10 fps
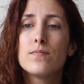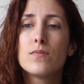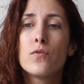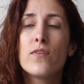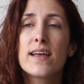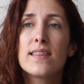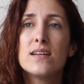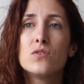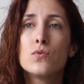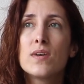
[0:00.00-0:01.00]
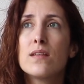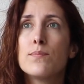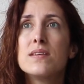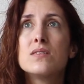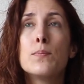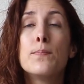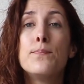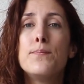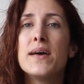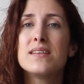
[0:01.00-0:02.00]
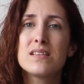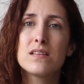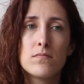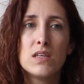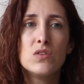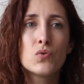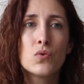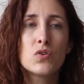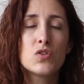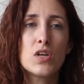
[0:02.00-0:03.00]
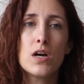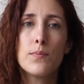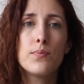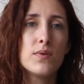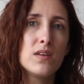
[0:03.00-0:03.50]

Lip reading: the fact that you can be the best into your job,